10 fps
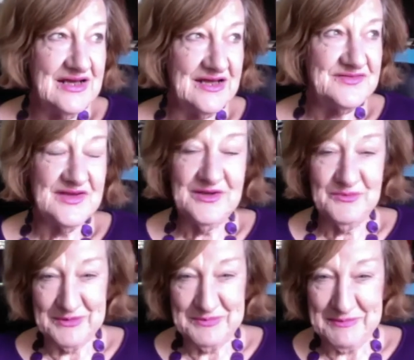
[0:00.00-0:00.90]
It's only
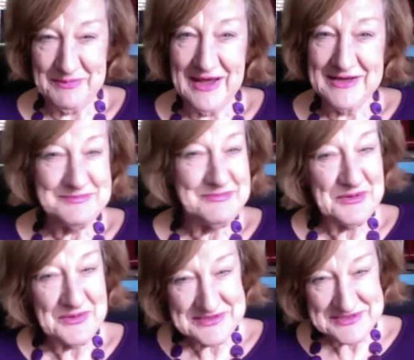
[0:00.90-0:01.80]
when people ask me
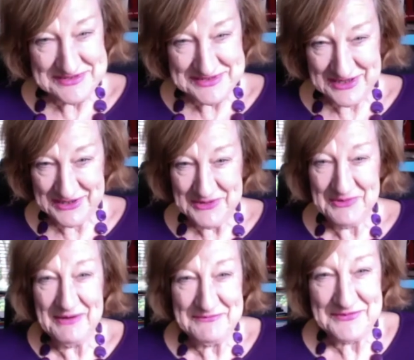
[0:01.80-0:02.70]
questions like you
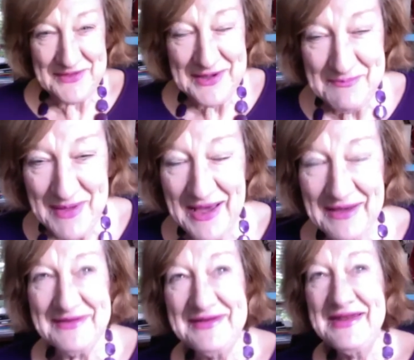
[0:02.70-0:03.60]
have to think about it.